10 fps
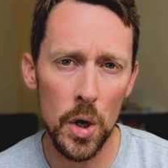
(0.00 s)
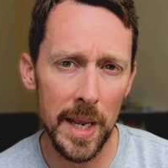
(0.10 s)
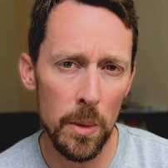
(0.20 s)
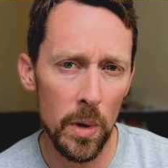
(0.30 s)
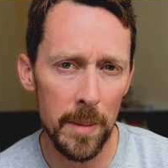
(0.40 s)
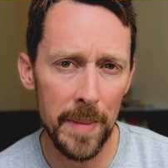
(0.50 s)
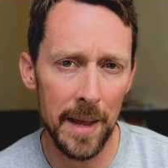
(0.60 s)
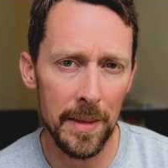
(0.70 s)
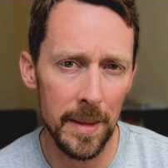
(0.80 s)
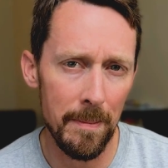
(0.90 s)
Okay, what
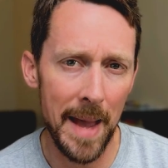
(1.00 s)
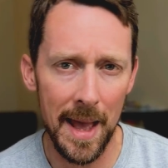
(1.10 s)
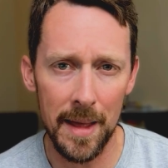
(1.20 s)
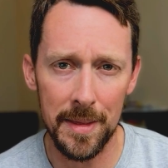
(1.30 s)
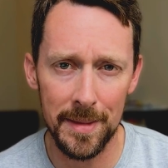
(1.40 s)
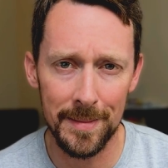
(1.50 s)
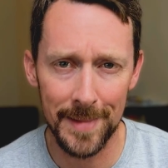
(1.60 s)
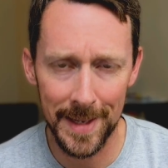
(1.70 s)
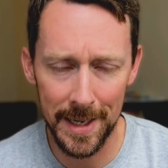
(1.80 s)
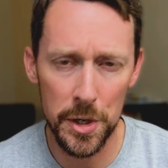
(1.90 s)
about the math?
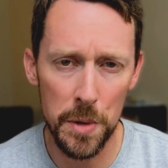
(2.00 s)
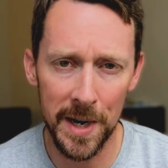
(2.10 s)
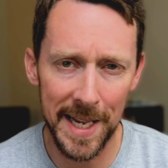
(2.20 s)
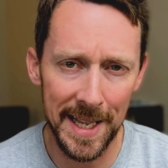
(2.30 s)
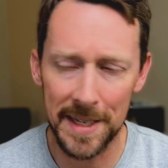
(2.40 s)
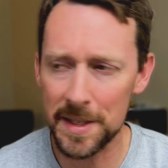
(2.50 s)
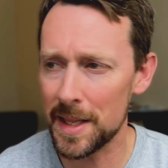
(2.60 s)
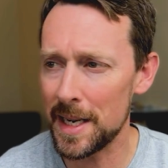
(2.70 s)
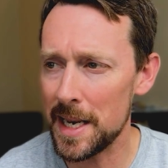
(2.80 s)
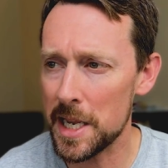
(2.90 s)
I know you want to get into
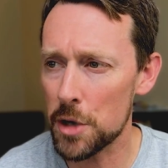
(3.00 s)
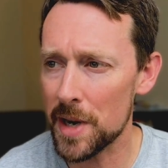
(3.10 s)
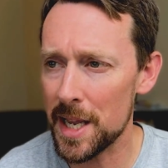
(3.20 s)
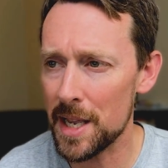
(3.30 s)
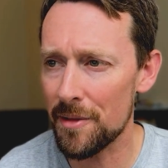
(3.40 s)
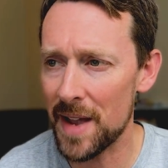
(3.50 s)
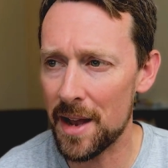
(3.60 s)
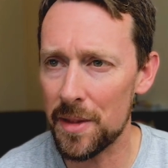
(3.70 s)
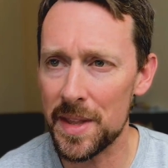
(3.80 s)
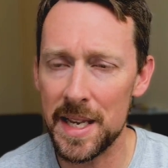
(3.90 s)
the nitty gritty of
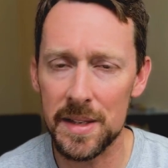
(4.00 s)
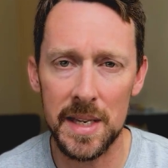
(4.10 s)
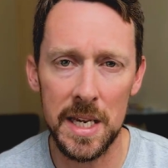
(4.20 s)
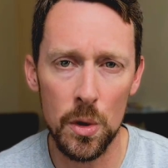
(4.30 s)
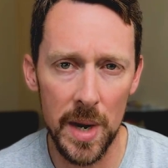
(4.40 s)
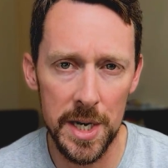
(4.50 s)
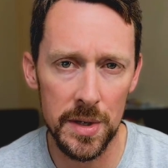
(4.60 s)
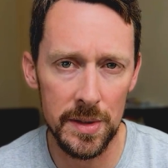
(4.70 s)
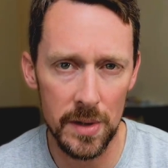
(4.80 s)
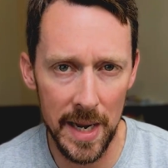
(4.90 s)
how these
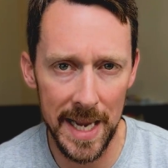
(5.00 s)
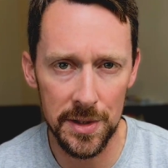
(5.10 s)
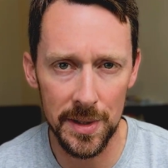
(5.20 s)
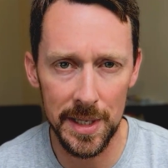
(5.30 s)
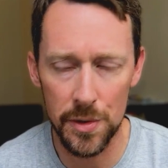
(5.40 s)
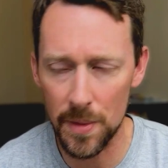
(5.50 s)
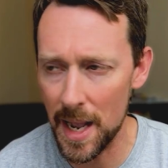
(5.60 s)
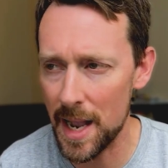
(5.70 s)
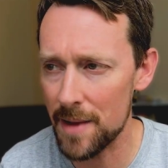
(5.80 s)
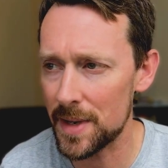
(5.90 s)
equations are actually
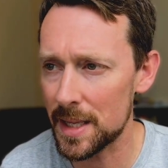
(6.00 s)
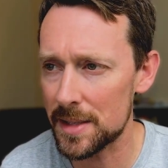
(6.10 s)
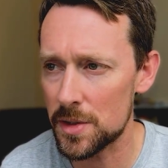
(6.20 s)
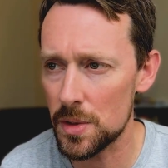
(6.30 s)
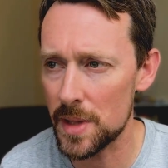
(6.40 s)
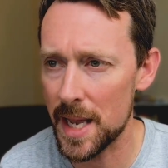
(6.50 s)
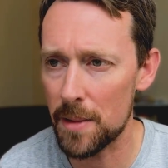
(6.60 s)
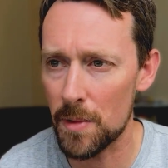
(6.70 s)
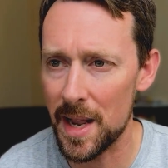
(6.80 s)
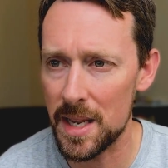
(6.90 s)
derived, and let's do
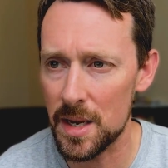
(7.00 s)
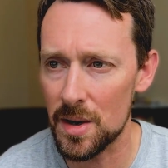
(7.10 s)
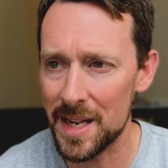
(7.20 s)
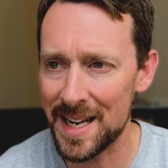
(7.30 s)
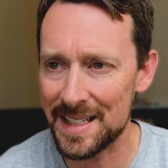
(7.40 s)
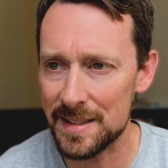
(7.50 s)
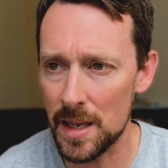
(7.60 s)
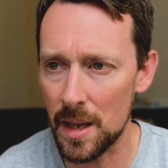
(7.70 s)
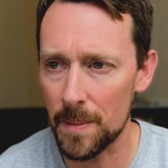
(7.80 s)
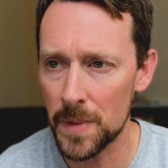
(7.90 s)
that right here in
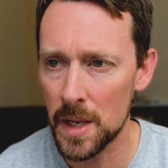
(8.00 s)
Excel.